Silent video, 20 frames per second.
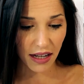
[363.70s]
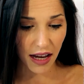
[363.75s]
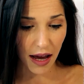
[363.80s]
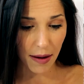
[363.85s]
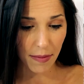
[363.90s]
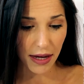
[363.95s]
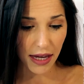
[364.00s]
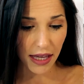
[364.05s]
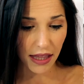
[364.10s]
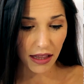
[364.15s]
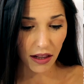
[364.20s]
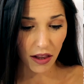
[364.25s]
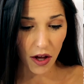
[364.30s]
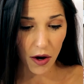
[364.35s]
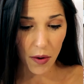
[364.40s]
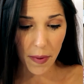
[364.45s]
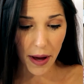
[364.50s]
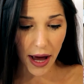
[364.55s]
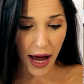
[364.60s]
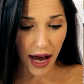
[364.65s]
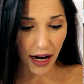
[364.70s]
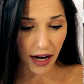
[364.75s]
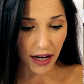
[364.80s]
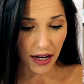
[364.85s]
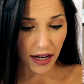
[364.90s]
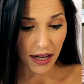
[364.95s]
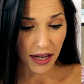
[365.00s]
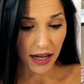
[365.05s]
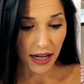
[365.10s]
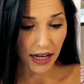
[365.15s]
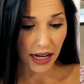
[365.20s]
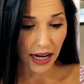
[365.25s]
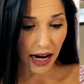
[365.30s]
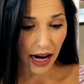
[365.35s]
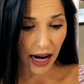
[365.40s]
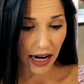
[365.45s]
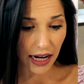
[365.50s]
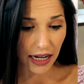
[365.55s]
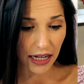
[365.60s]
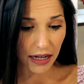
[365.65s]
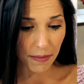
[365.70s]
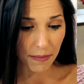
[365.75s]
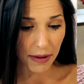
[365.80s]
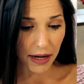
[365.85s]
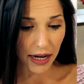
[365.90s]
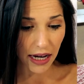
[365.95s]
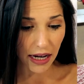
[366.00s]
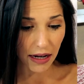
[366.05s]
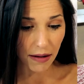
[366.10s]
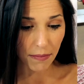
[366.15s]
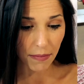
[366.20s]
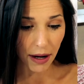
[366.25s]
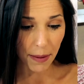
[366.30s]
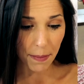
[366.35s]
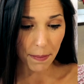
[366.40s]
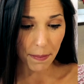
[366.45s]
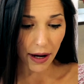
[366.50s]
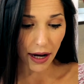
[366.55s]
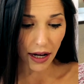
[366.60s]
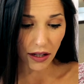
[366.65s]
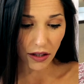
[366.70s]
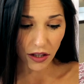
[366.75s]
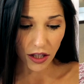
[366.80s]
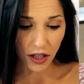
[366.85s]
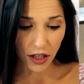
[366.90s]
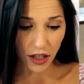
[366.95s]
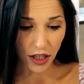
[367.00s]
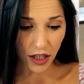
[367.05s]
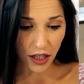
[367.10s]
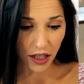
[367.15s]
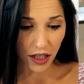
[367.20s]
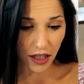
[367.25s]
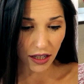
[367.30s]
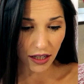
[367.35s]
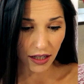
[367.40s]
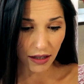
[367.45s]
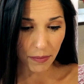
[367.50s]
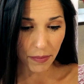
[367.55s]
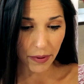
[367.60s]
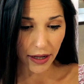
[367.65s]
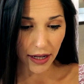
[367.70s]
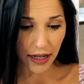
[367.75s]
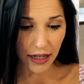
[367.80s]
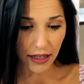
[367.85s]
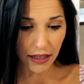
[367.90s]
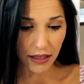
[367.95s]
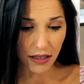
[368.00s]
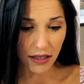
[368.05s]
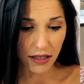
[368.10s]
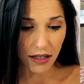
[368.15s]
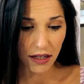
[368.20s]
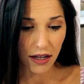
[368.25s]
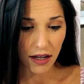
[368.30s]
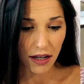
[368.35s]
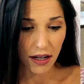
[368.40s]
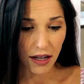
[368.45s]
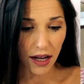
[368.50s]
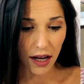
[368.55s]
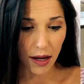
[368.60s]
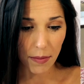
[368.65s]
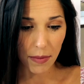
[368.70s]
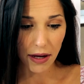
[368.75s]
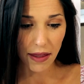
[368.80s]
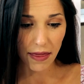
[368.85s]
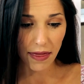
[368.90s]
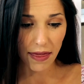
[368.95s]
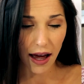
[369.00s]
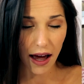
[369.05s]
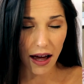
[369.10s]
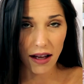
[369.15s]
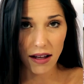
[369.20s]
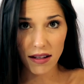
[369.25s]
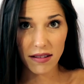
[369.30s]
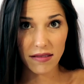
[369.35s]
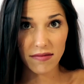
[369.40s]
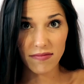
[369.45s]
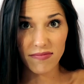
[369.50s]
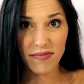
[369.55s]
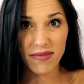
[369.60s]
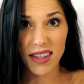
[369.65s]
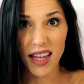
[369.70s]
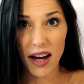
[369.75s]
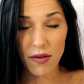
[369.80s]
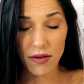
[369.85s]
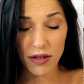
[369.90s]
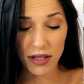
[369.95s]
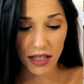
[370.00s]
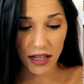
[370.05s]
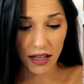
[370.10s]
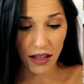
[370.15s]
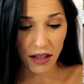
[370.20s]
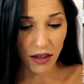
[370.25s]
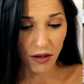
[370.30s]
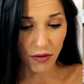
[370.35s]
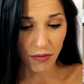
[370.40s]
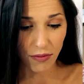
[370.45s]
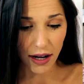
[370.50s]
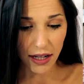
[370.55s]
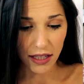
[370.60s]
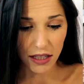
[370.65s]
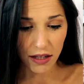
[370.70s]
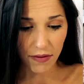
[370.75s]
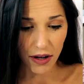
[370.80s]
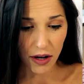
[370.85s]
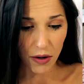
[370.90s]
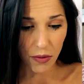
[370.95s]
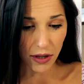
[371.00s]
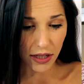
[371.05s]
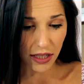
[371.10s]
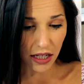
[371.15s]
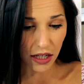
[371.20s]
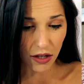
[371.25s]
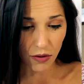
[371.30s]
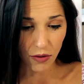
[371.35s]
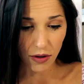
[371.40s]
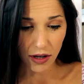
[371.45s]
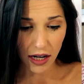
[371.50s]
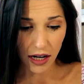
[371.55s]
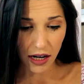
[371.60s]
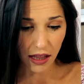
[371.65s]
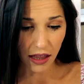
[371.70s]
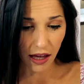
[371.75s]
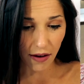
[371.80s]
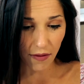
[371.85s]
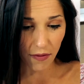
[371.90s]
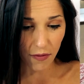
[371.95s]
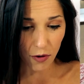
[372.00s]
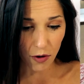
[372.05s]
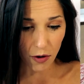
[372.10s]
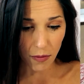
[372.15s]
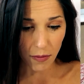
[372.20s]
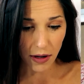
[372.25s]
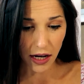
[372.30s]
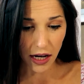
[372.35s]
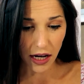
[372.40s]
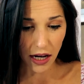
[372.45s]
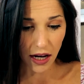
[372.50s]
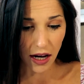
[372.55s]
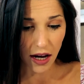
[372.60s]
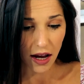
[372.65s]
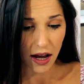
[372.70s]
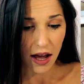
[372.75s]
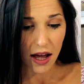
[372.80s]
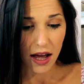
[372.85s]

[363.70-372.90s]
I mean, the low back kind of made my butt look good, but I mean, that was it. The rest of it wasn't doing anything for me.